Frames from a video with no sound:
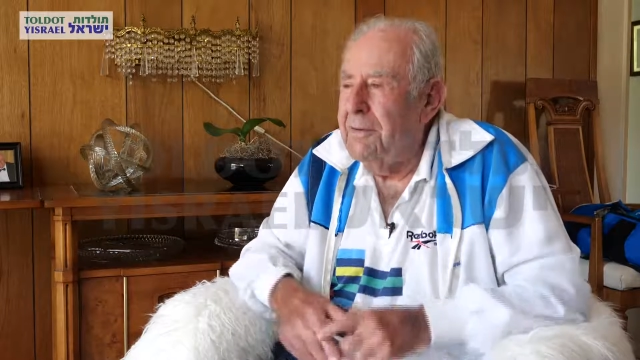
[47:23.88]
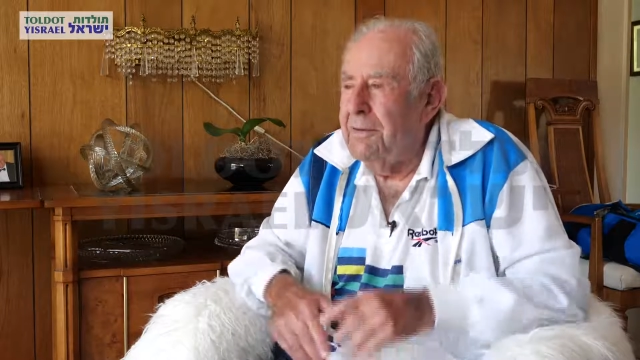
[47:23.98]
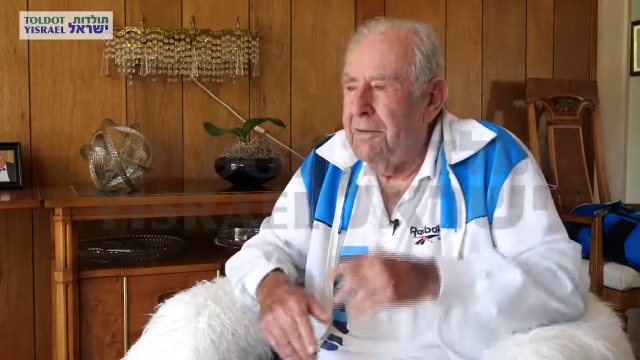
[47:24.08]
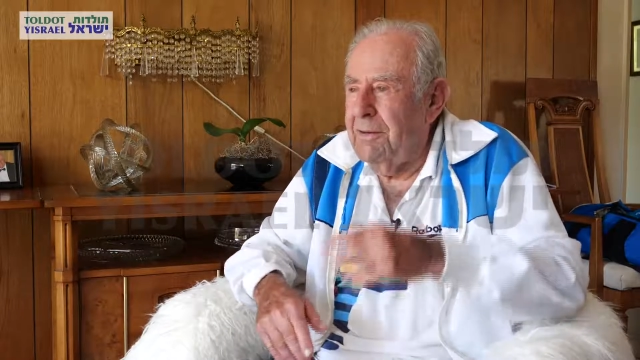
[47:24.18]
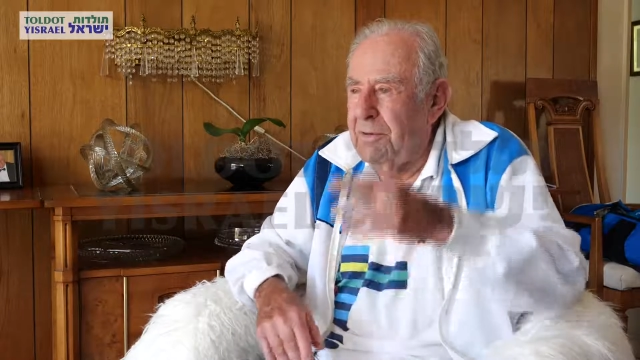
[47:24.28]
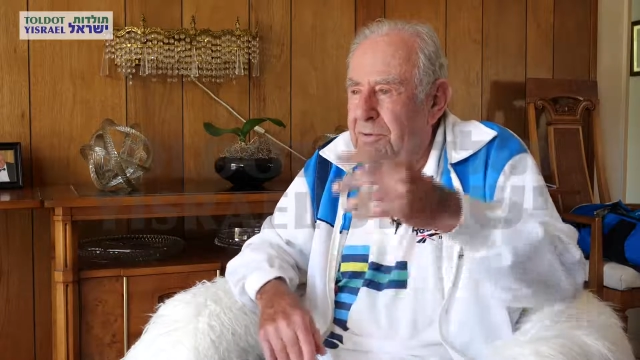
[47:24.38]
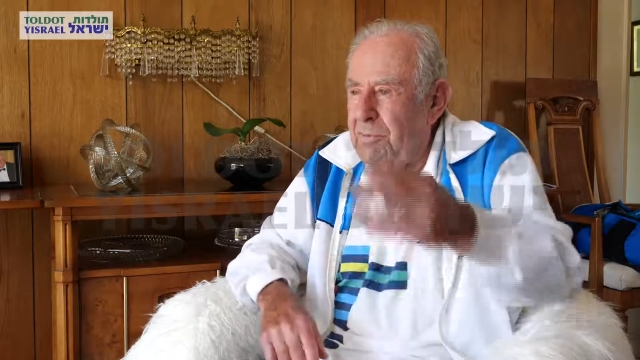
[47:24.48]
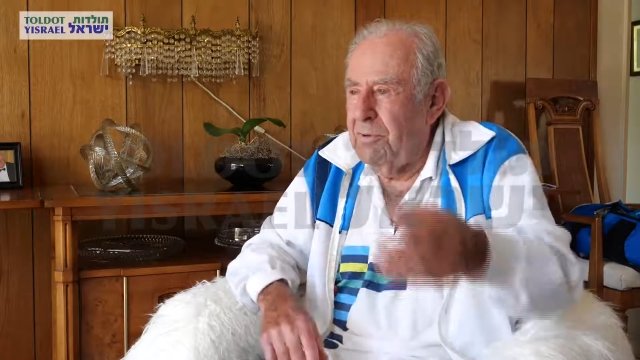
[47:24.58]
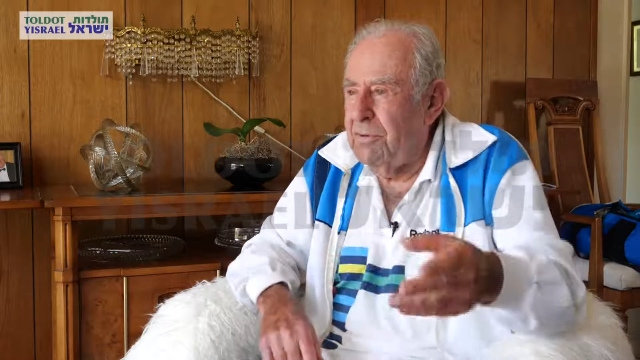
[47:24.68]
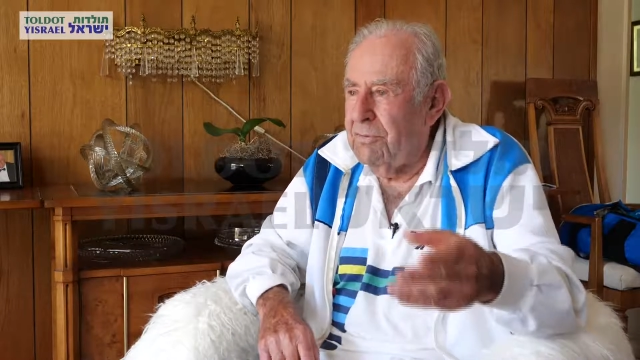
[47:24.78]
And he gets
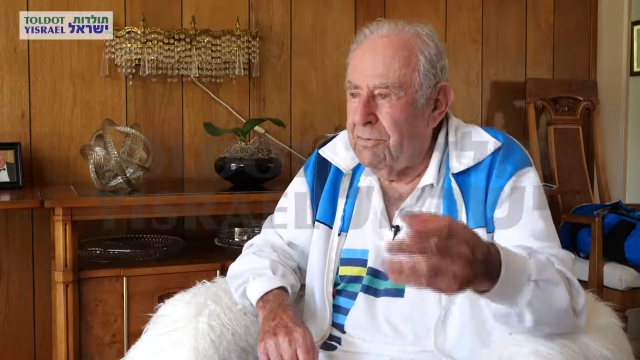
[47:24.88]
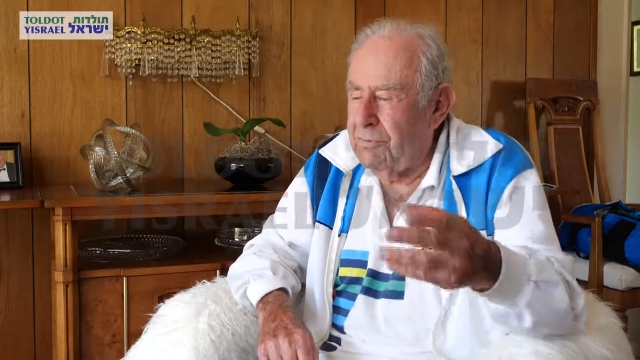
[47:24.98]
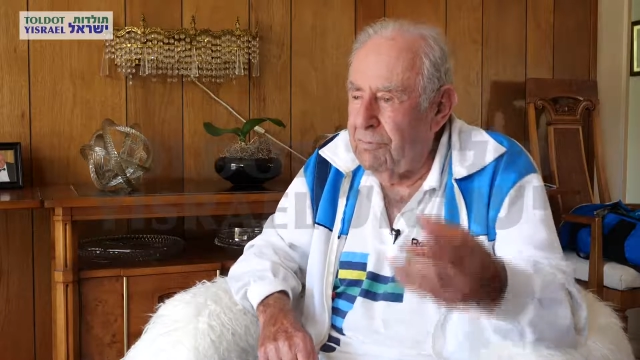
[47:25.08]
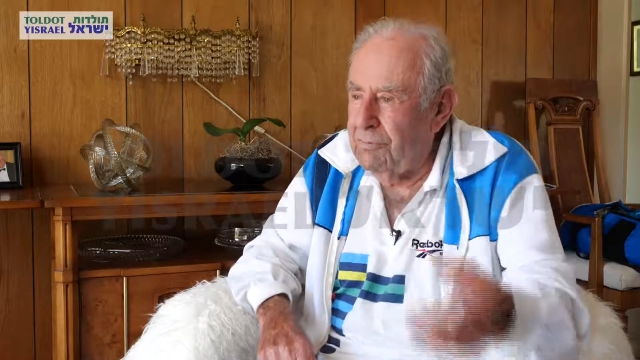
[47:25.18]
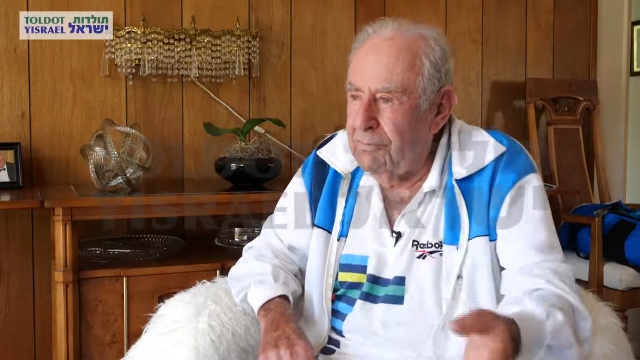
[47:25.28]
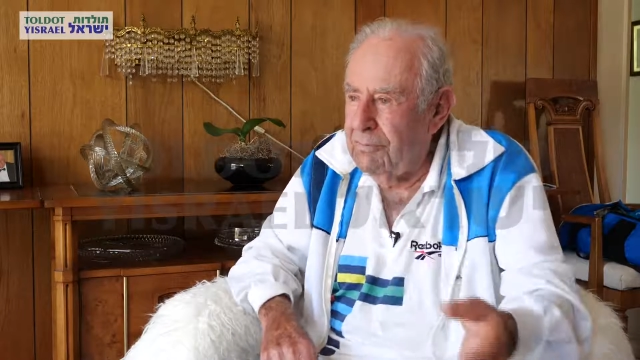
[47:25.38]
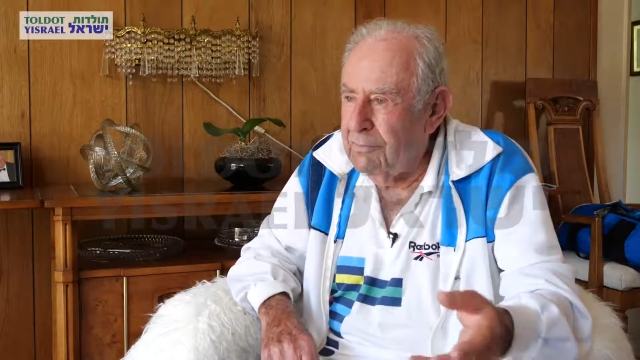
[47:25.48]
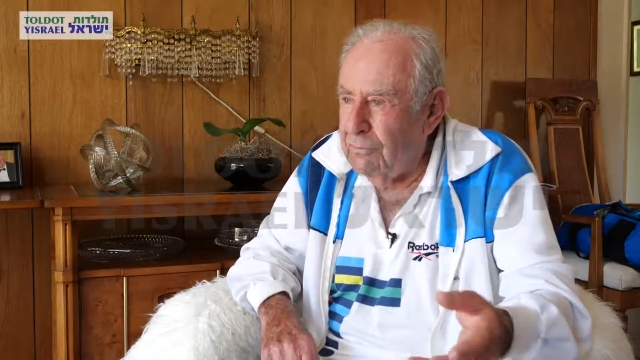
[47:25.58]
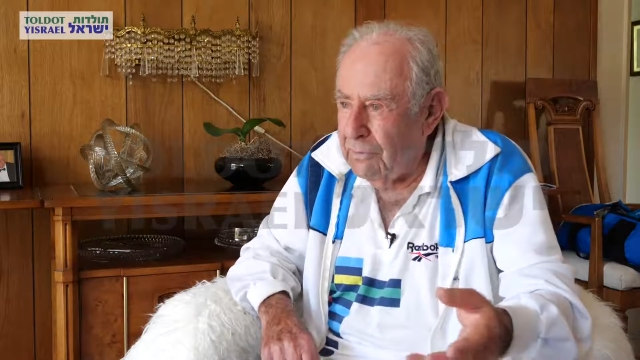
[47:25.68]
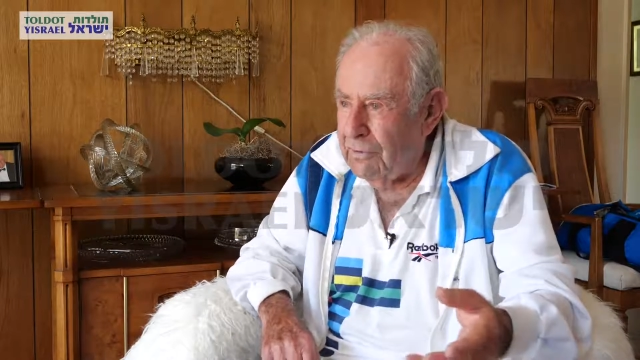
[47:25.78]
me into
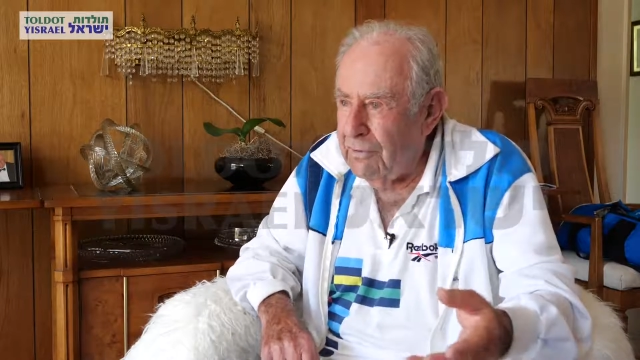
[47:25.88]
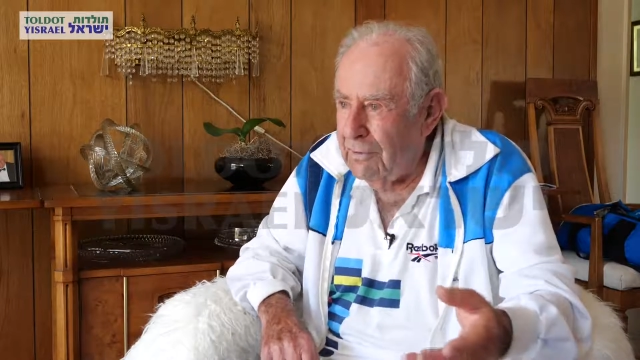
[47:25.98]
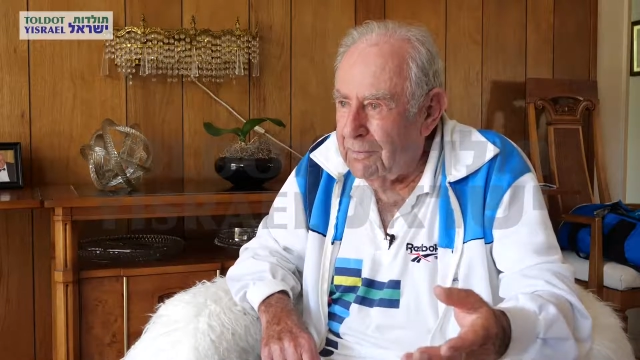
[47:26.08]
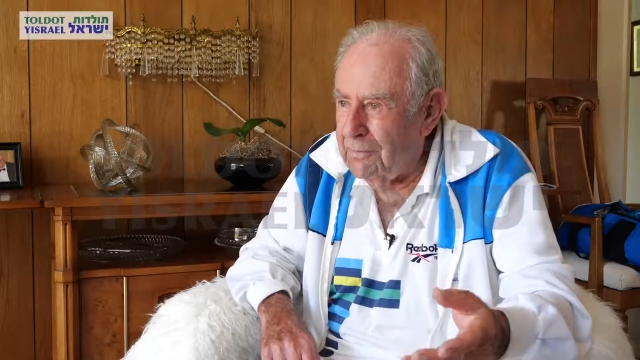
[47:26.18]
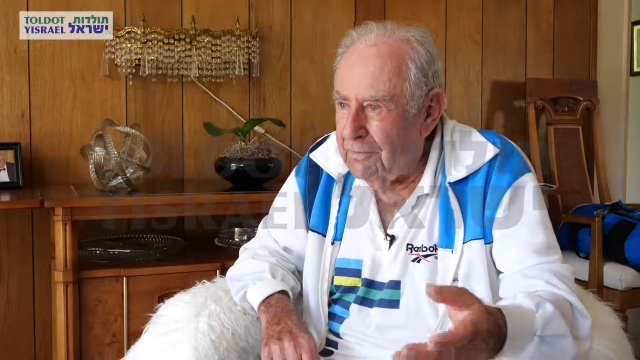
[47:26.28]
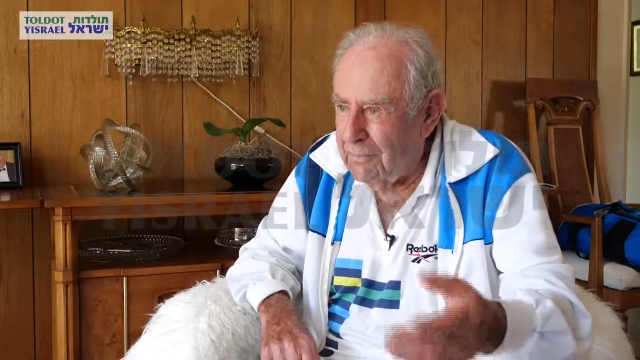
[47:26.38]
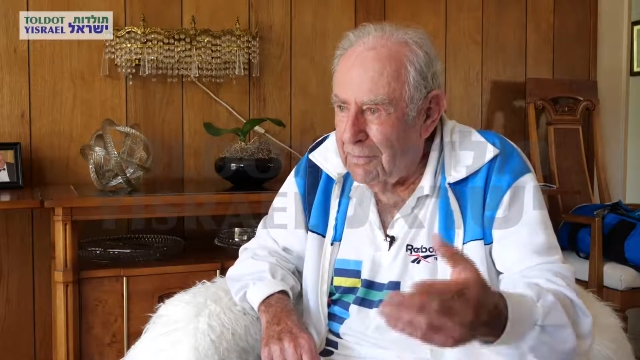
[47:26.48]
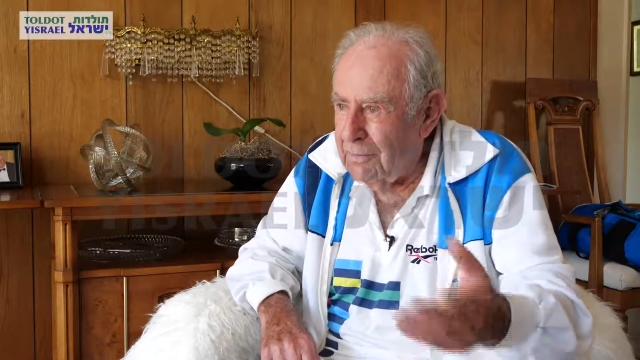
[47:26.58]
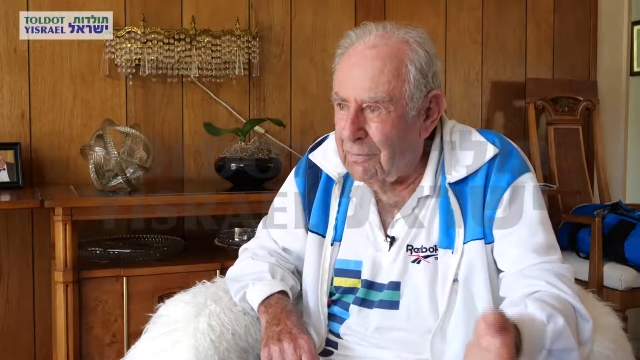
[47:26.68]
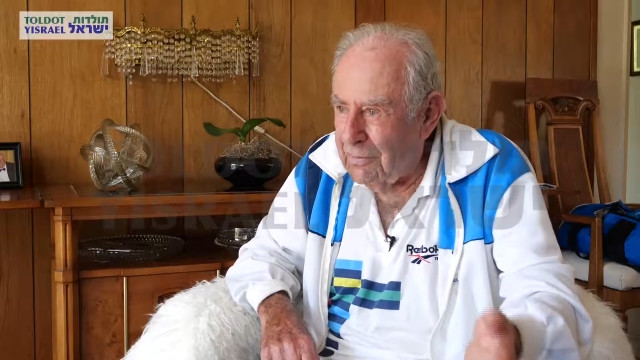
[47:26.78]
Modi'in,
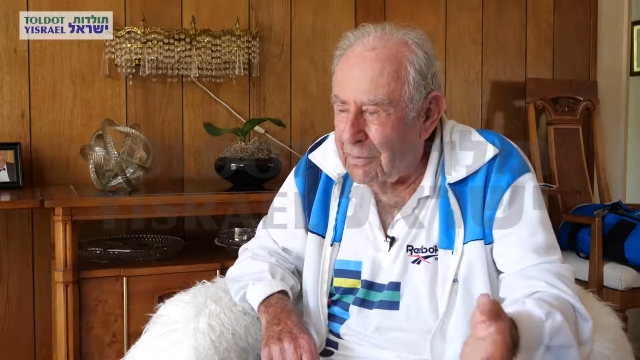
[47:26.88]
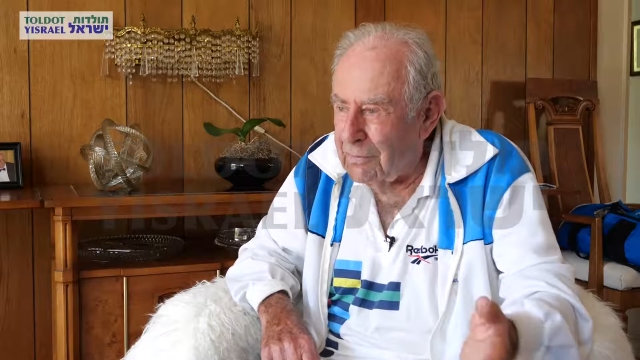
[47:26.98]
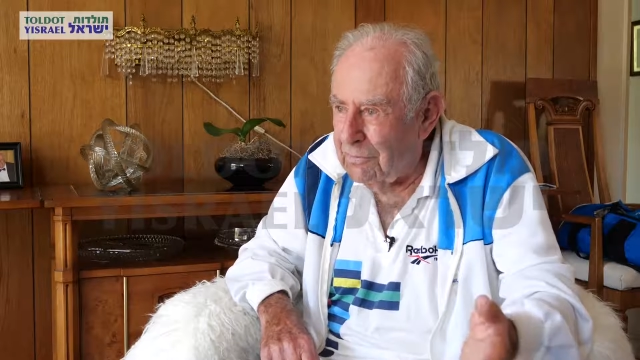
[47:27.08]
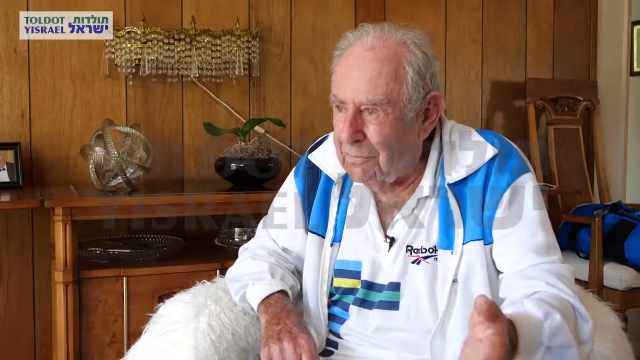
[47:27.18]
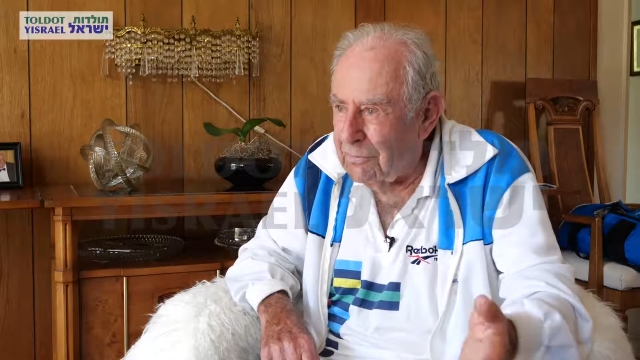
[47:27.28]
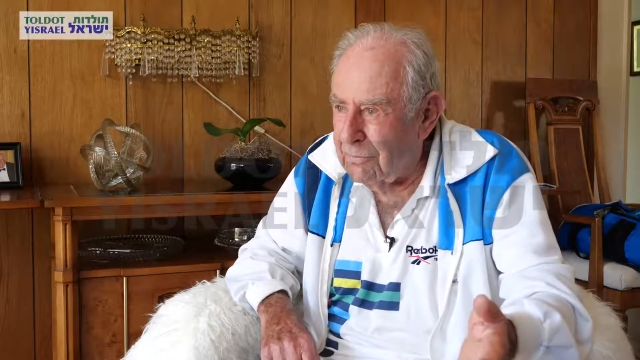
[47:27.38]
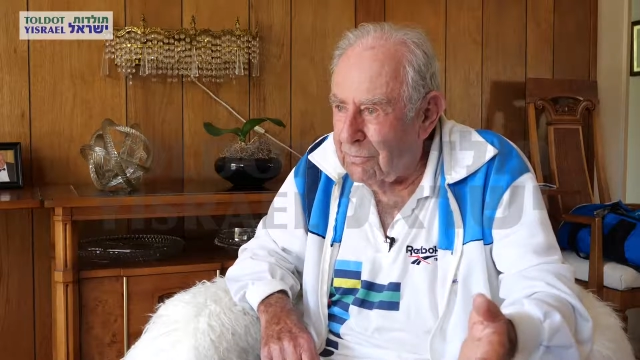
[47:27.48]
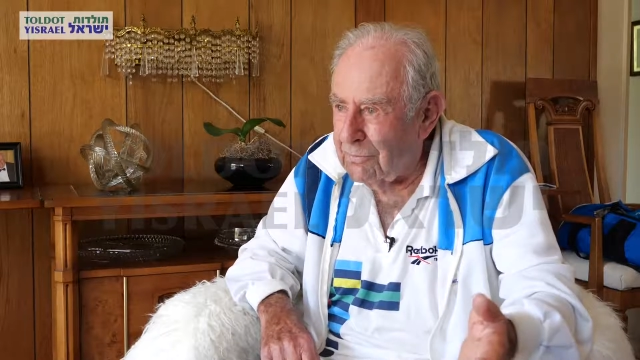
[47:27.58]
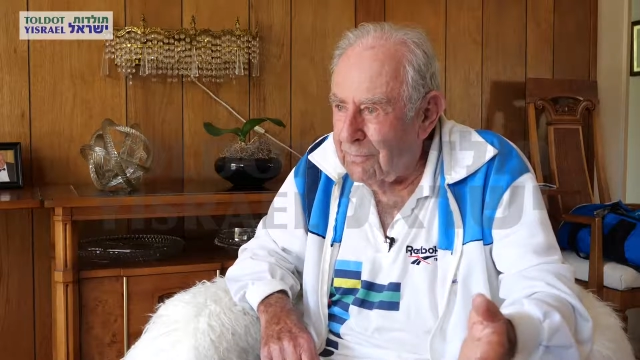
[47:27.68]
intelligence.